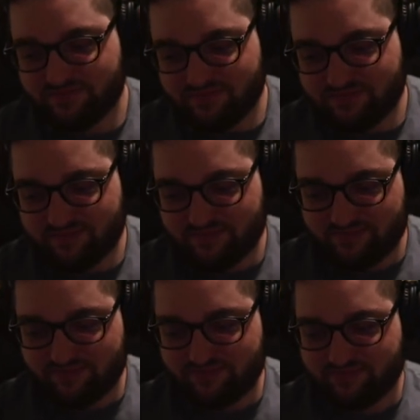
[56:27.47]
I have
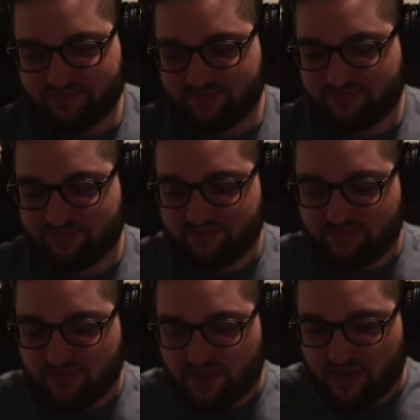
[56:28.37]
not yet seen Nobody,
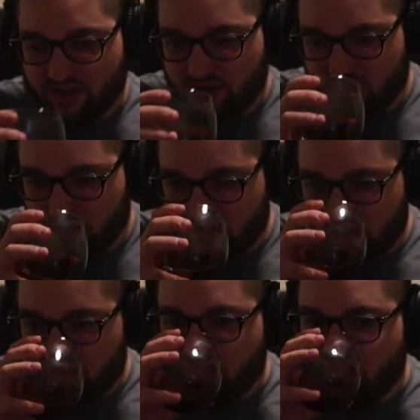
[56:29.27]
so I will make
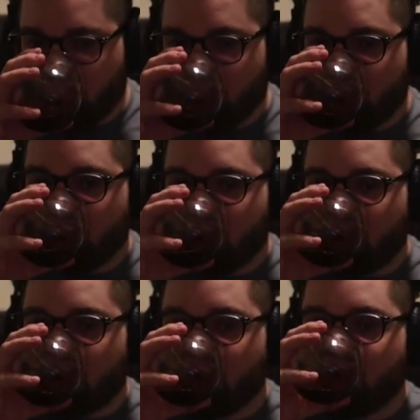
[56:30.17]
my Drunk
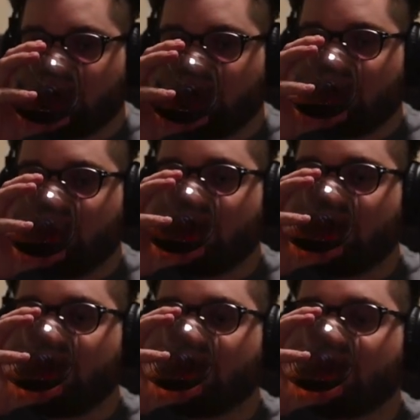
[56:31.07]
Thoughts and High
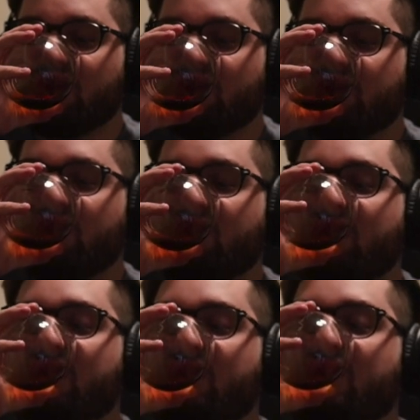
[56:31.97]
Opinions official
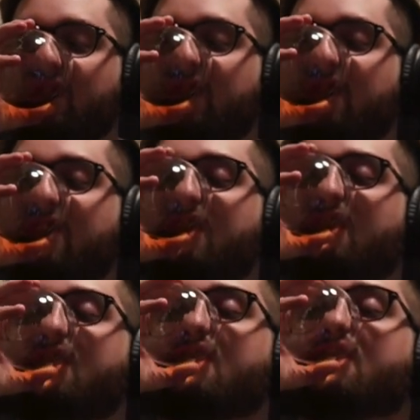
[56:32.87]
homework
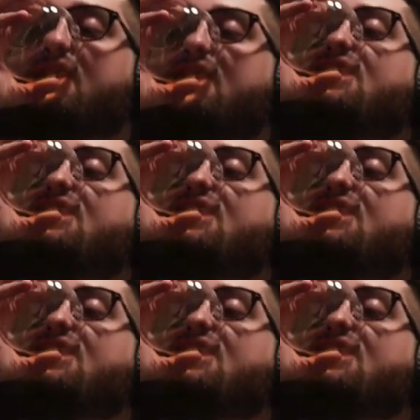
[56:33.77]
to